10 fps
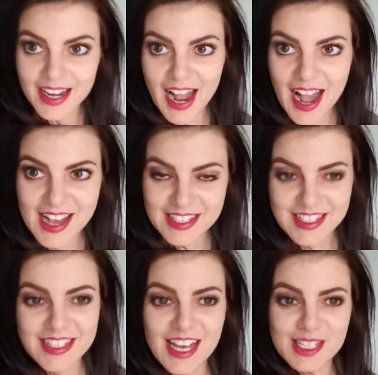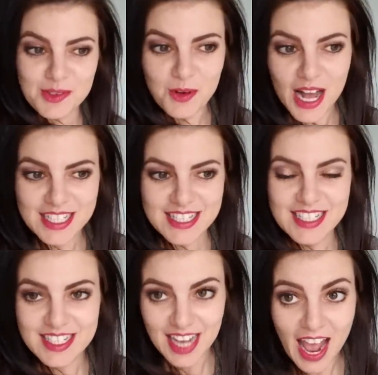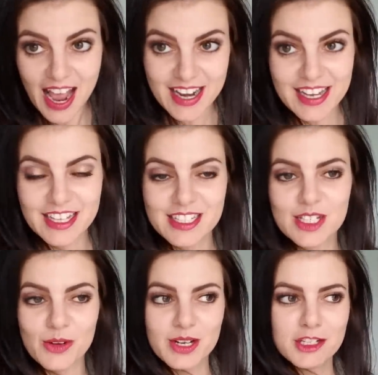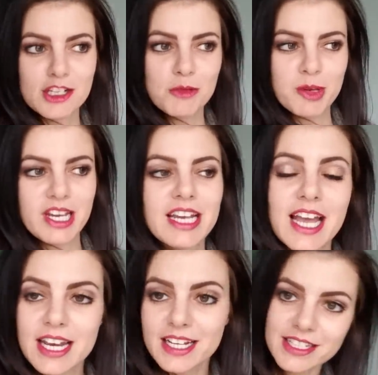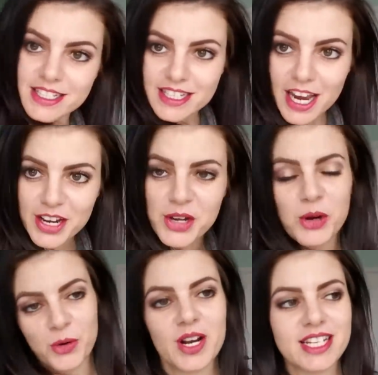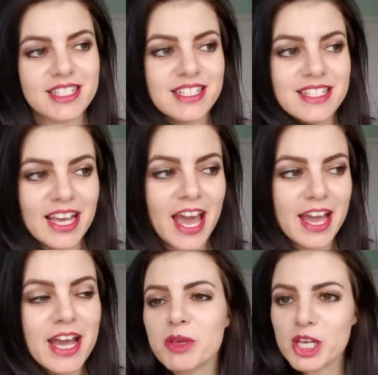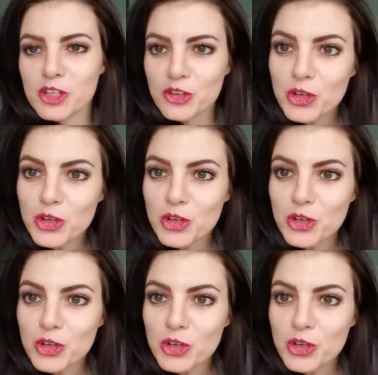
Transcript: guys, guess what? Today is going to be an insane, crazy day because